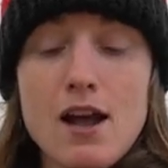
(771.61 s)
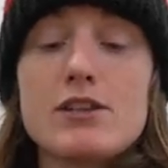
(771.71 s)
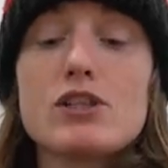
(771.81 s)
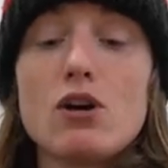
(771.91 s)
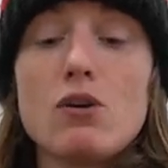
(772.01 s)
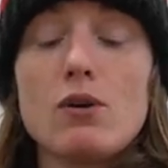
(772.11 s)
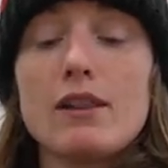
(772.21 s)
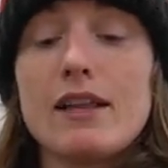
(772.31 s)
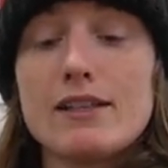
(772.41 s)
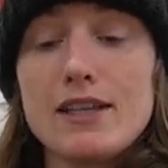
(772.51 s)
So
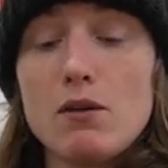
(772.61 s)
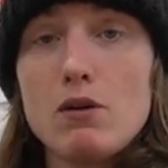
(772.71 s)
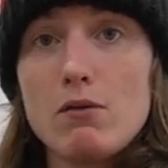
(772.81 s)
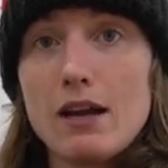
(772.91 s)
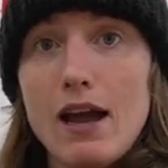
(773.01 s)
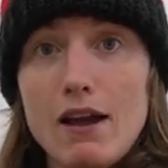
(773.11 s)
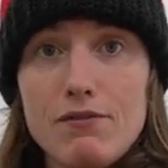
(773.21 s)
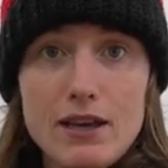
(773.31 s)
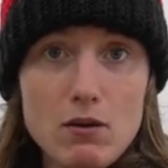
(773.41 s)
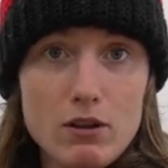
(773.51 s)
let's say we wanna
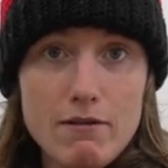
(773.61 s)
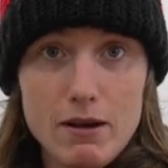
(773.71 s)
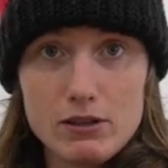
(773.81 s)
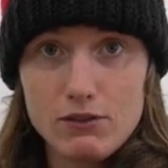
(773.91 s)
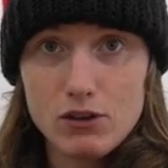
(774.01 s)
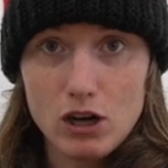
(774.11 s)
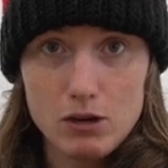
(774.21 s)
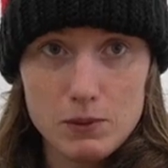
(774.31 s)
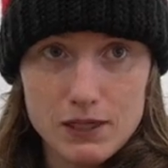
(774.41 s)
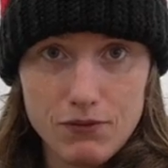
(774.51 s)
have equal amounts of
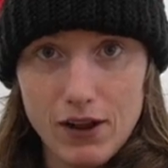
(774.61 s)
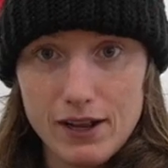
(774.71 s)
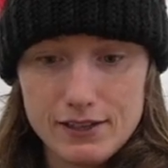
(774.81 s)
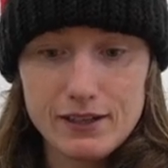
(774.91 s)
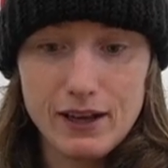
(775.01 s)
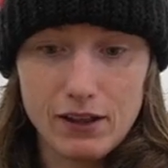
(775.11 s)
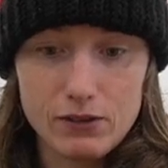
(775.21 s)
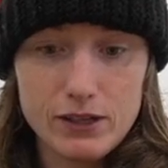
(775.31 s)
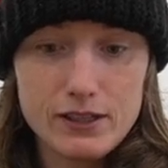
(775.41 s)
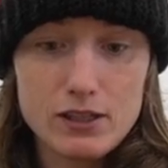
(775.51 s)
carbs to fats and
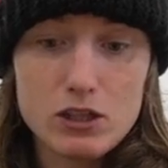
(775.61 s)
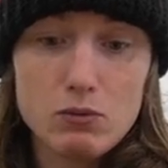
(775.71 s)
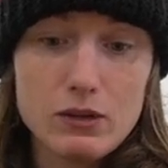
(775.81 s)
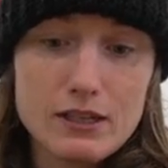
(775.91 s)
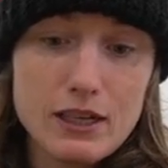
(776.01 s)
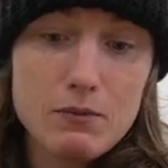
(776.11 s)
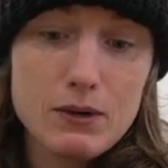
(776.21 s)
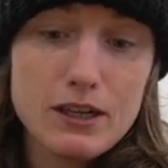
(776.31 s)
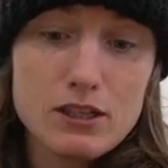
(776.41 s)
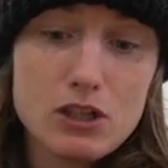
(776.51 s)
calories. So that's gonna
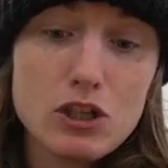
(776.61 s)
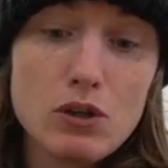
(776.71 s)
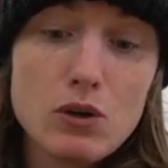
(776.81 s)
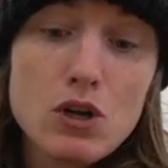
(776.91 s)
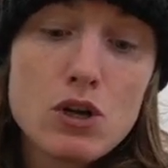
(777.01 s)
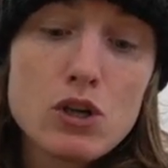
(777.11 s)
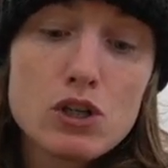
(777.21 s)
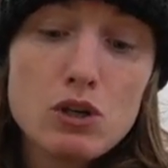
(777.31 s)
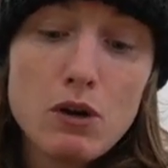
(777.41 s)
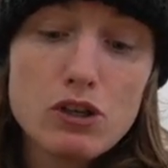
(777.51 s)
bring us to
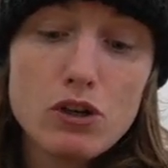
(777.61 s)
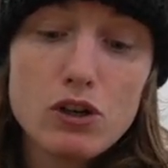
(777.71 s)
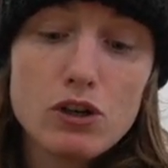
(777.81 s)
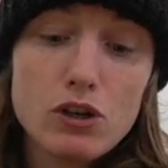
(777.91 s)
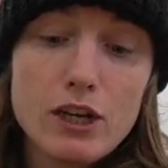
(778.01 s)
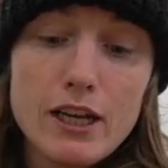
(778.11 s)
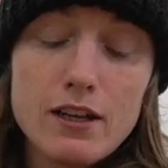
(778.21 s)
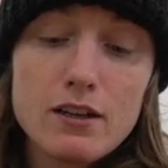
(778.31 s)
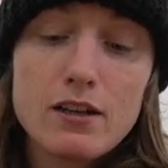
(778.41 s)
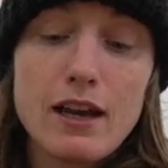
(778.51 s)

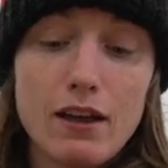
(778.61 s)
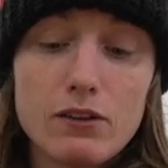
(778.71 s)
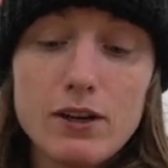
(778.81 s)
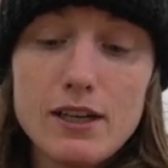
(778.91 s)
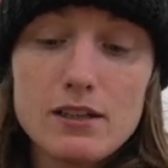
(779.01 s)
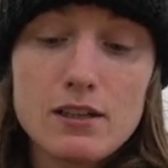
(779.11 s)
230 calories.